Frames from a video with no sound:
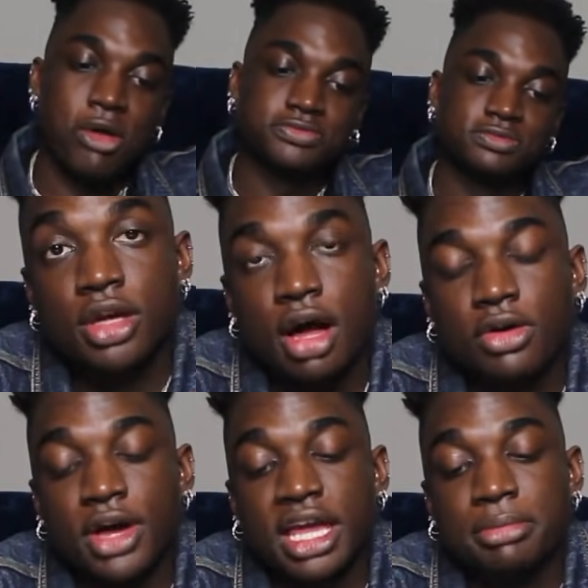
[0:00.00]
Y'all
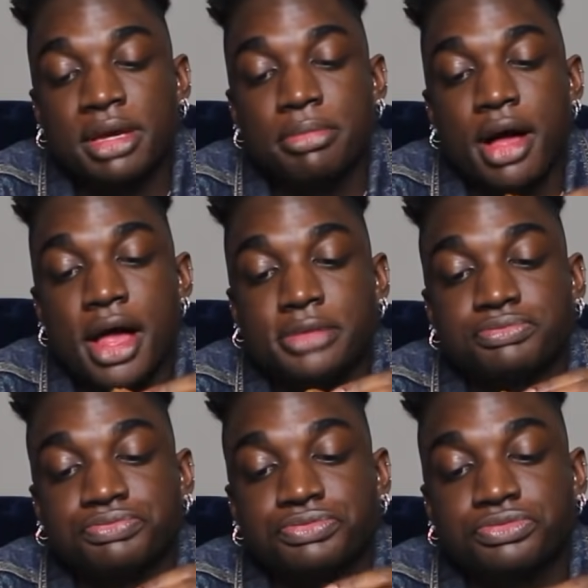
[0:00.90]
gonna hate me,
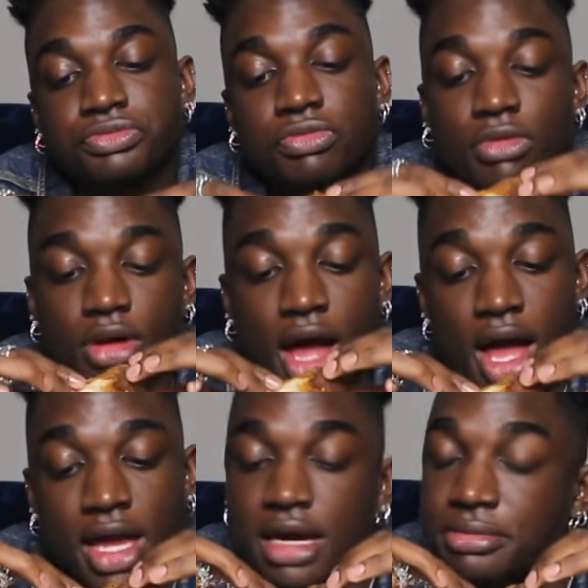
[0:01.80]
but
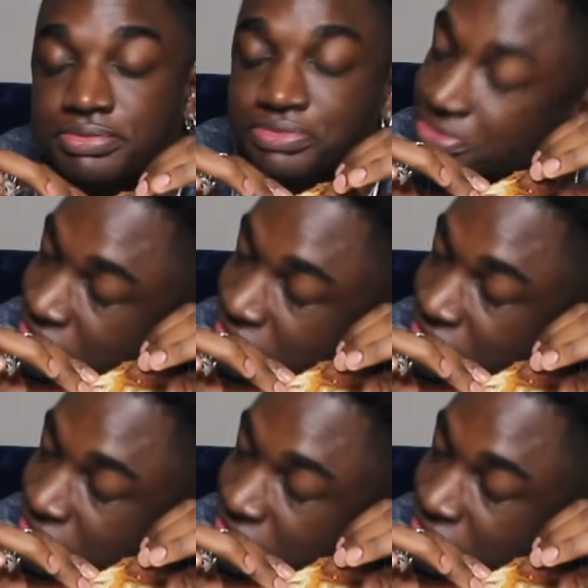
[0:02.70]
I am